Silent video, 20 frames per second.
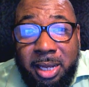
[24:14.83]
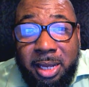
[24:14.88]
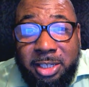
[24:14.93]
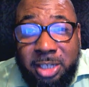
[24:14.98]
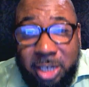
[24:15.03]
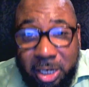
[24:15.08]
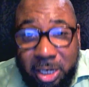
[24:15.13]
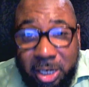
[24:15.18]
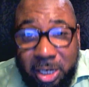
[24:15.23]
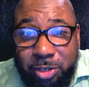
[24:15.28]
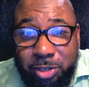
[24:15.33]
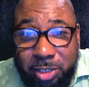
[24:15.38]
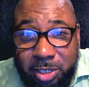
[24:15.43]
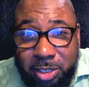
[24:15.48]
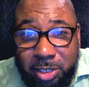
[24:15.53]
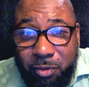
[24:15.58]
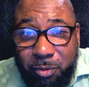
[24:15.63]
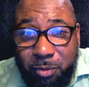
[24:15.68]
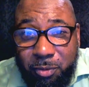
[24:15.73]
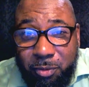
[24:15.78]
just for the
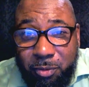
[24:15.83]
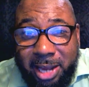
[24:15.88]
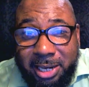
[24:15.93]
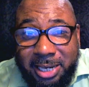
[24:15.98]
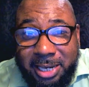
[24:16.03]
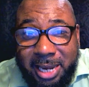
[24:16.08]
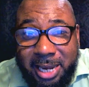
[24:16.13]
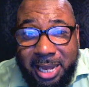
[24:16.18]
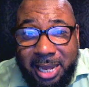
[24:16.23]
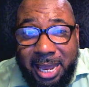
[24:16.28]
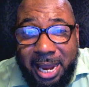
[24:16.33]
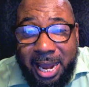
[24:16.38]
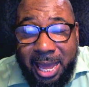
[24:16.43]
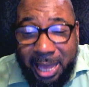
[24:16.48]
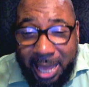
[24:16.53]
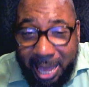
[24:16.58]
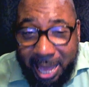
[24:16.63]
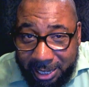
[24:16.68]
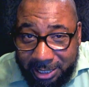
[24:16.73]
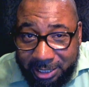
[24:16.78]
simple fact that he
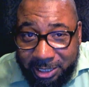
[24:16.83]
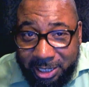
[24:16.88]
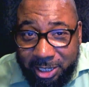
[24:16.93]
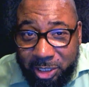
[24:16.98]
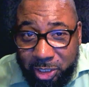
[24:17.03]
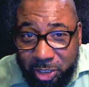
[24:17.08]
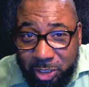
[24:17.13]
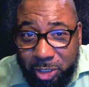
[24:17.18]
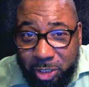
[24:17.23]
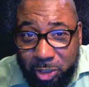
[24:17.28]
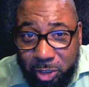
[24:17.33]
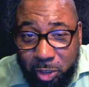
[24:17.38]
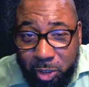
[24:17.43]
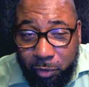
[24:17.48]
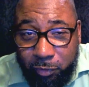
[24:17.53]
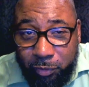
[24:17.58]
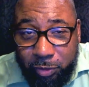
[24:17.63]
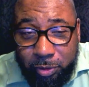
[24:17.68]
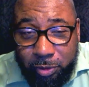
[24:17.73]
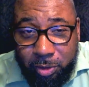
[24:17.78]
had access to this
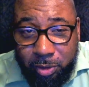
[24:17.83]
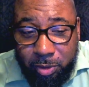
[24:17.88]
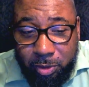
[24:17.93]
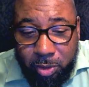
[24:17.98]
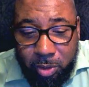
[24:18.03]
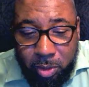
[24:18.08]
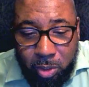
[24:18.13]
service.